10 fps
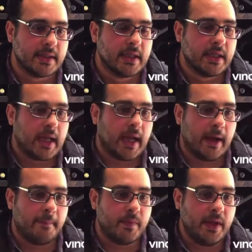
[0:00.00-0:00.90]

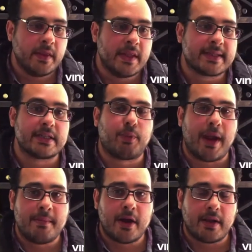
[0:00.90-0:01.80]
Um, this is
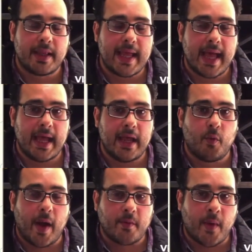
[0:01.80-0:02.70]
primarily a
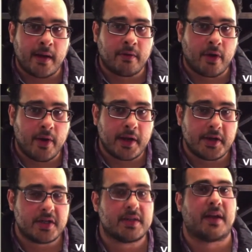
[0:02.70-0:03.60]
white wine growing area,
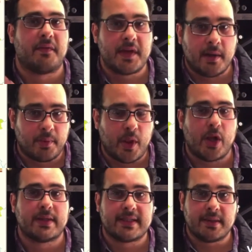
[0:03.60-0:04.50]
Sauvignon Blanc,
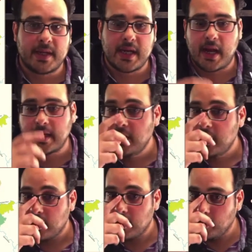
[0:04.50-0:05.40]
Semillon.
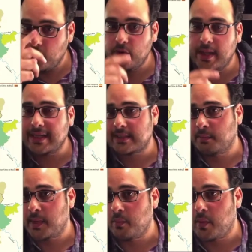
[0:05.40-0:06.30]
You do get some
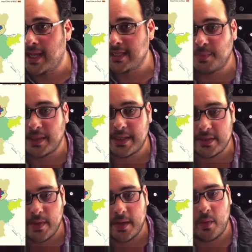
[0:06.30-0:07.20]
red wines, but this
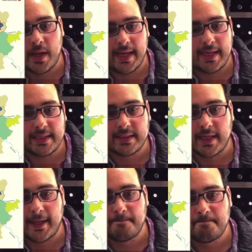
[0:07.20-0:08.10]
red wine is
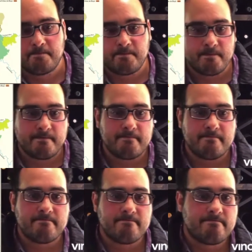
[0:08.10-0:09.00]
um,
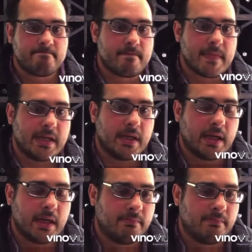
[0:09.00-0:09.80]
um,